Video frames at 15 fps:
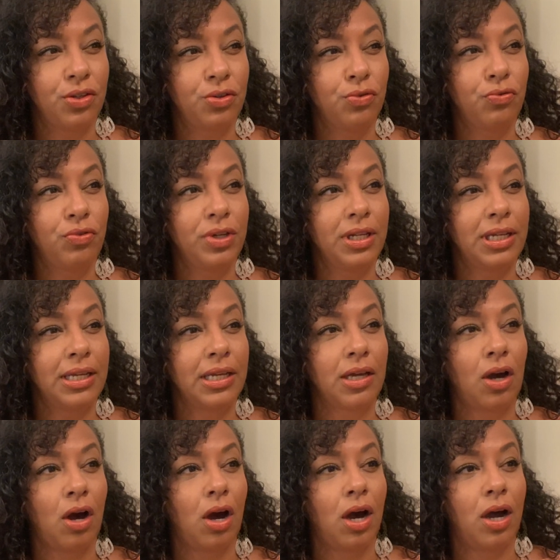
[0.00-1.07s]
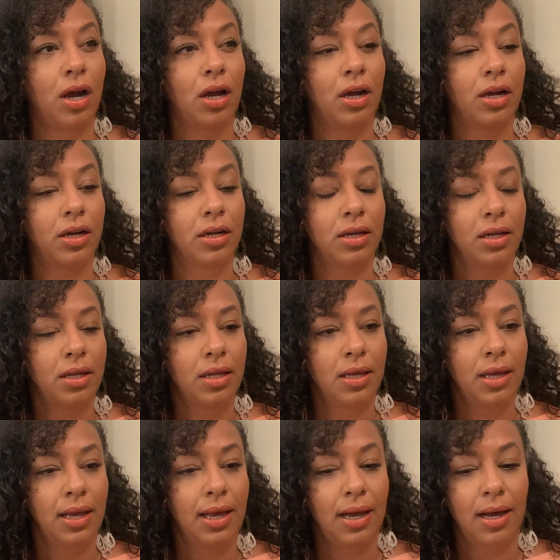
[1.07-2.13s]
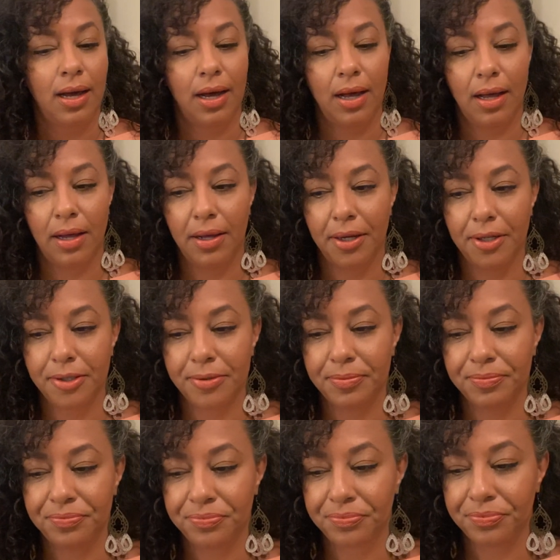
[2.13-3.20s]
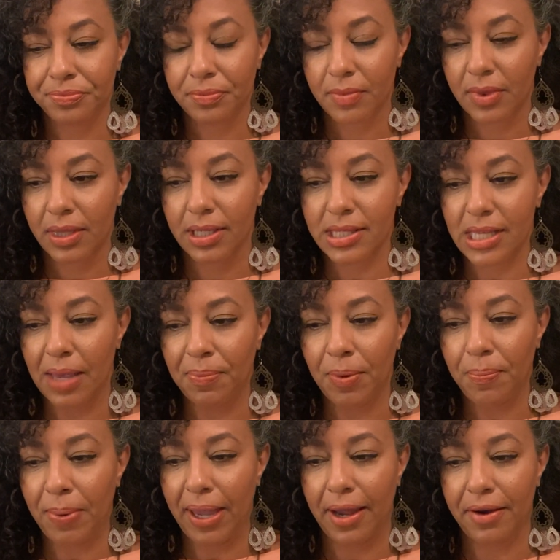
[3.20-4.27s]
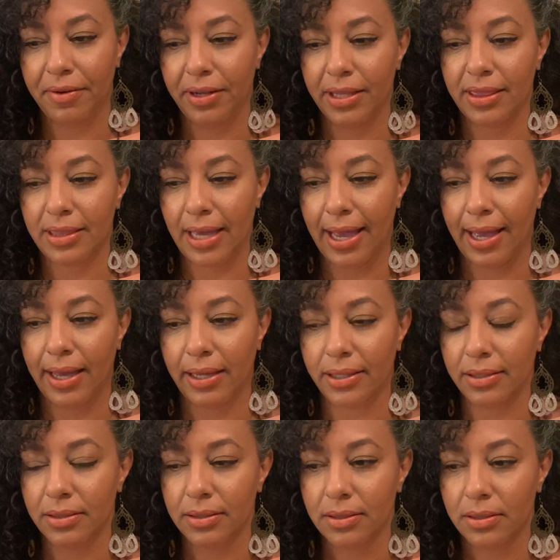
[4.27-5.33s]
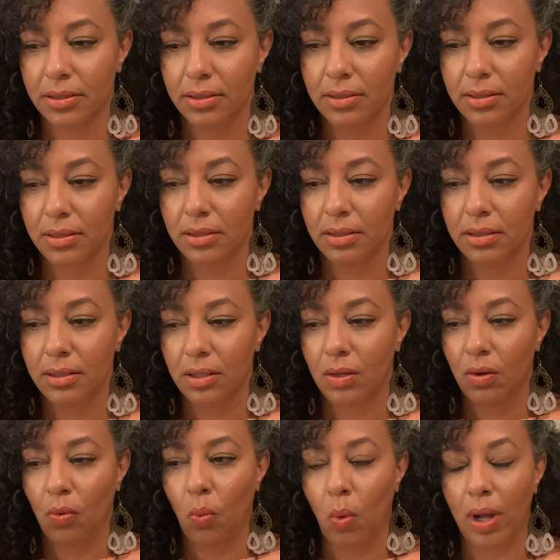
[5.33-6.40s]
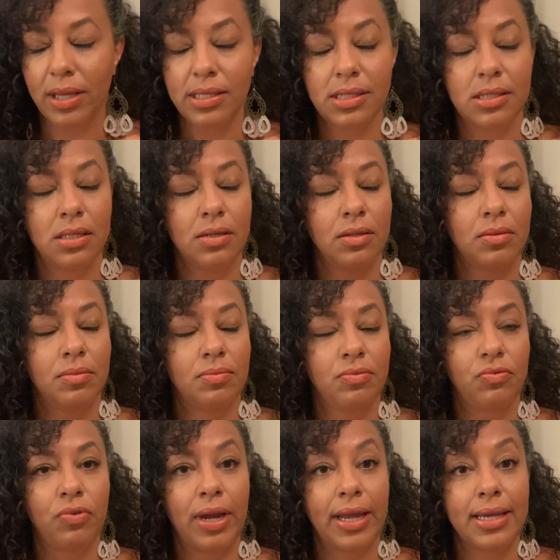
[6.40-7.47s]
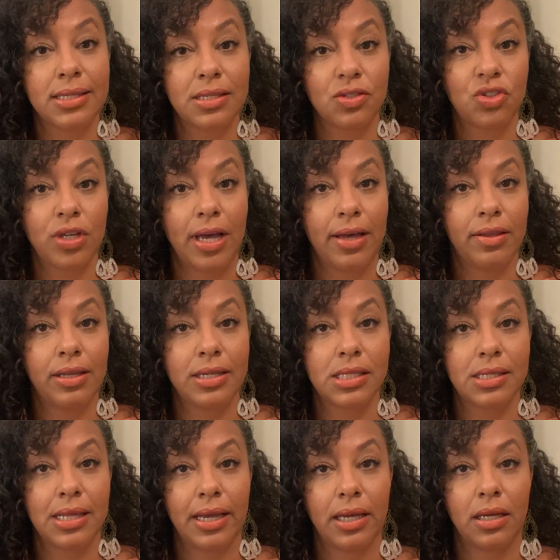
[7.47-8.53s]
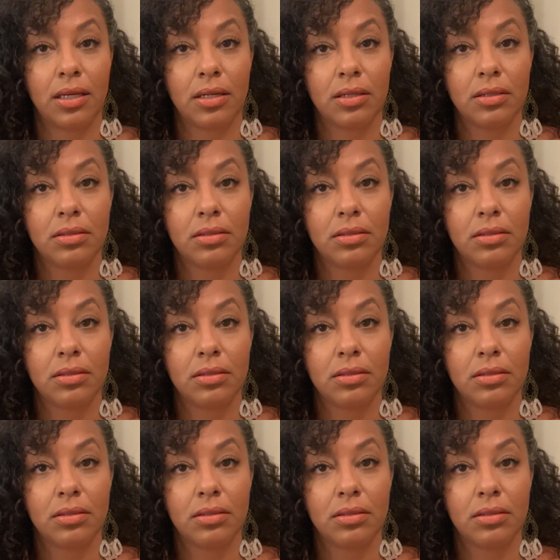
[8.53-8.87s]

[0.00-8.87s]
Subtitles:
You really are the type of parent that wants to raise a child that's like